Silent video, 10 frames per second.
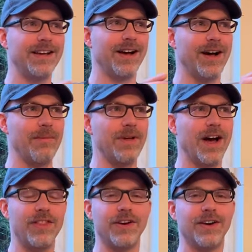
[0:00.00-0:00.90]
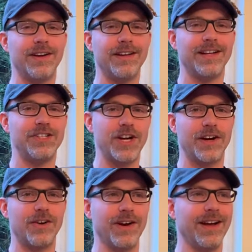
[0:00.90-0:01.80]
um, other
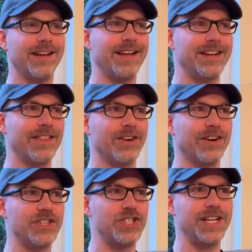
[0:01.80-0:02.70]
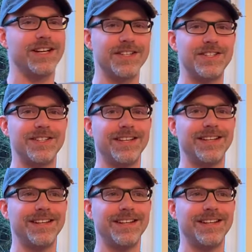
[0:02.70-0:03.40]
genera, another genus.